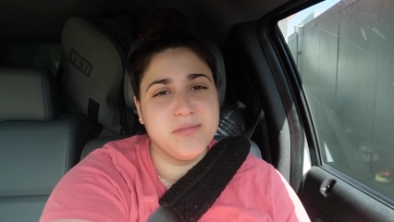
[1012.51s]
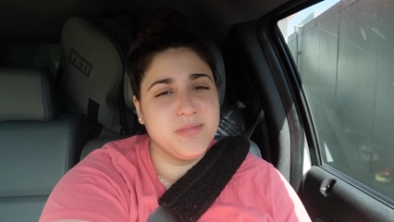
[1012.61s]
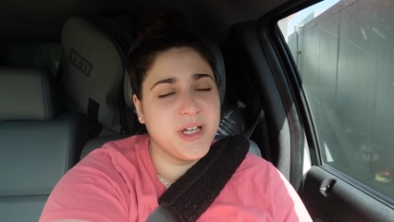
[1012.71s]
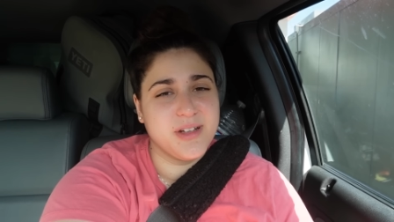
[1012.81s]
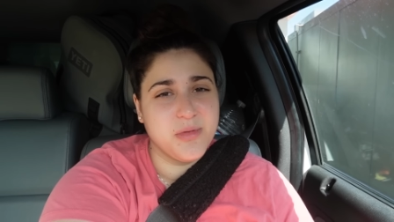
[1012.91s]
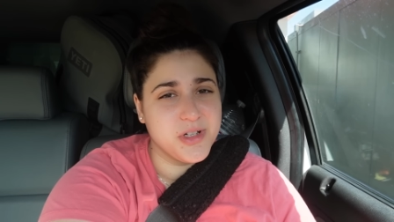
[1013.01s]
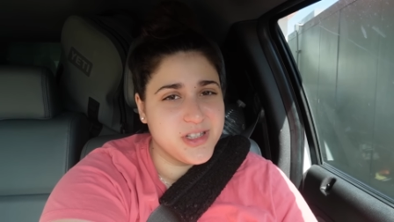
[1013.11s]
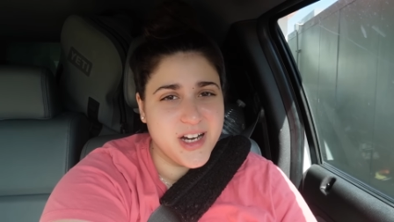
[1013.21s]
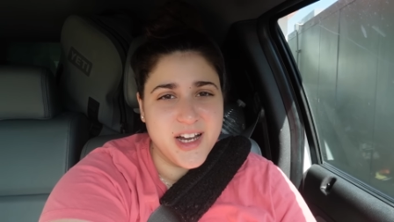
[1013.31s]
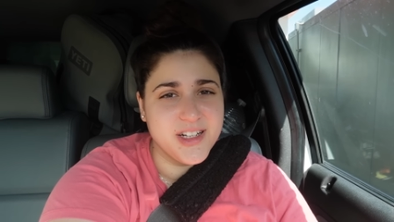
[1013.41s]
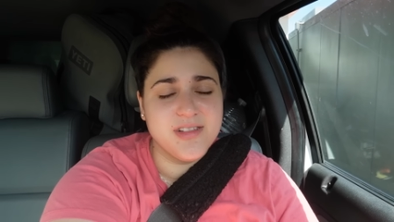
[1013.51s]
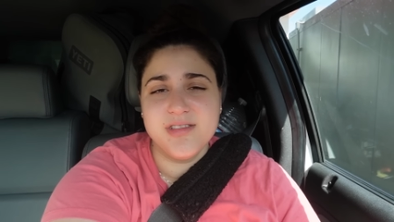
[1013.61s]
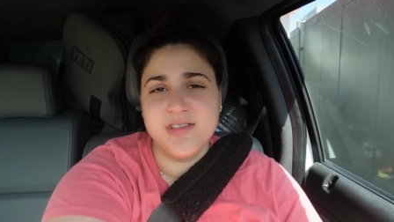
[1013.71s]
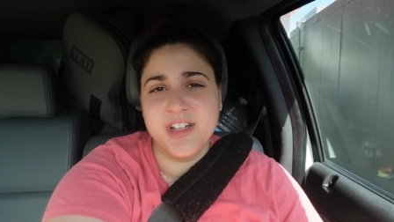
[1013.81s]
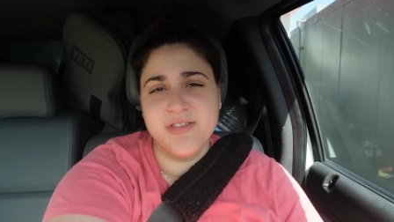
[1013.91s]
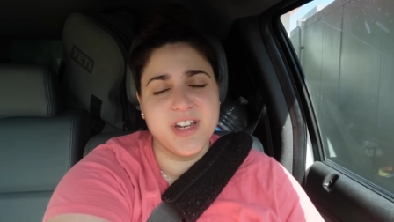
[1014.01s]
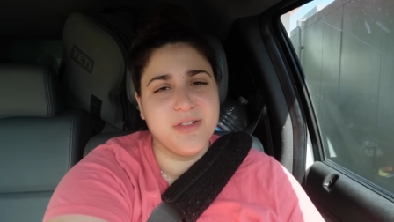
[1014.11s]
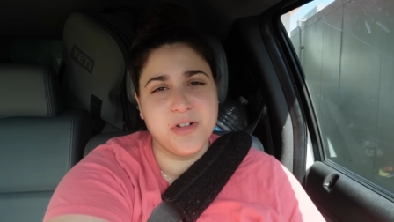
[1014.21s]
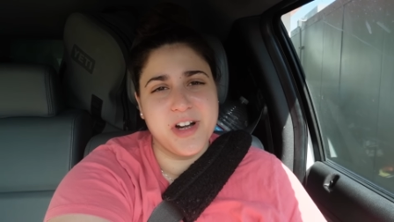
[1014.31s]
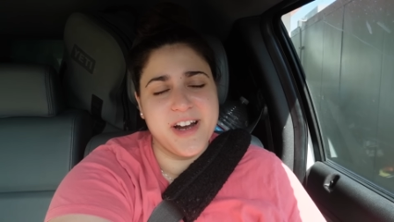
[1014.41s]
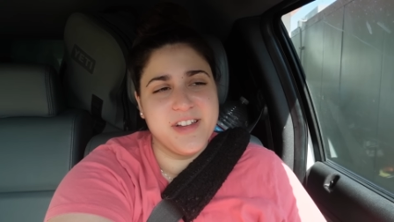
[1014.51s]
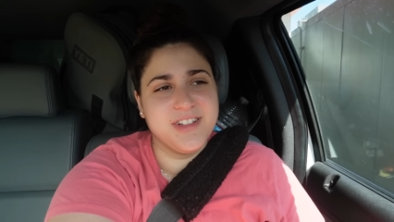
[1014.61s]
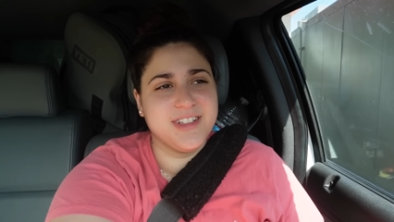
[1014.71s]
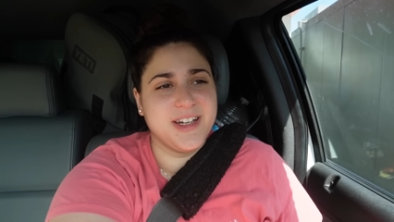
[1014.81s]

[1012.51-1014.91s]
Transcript: like, we're done living in Rhode Island.